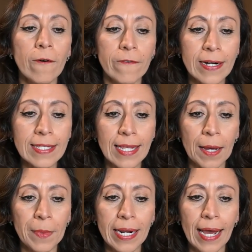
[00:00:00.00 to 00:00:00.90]
First,
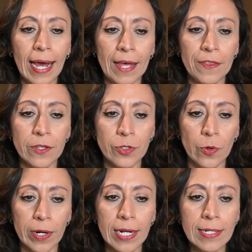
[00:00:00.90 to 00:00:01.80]
I'm going to add
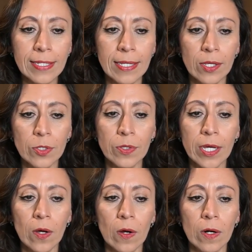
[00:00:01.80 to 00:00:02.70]
totals to the
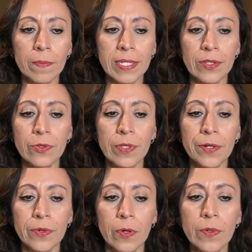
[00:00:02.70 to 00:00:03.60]
columns and to the
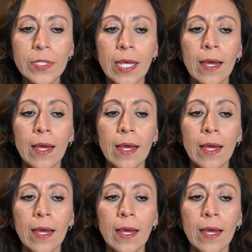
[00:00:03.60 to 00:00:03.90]
rows.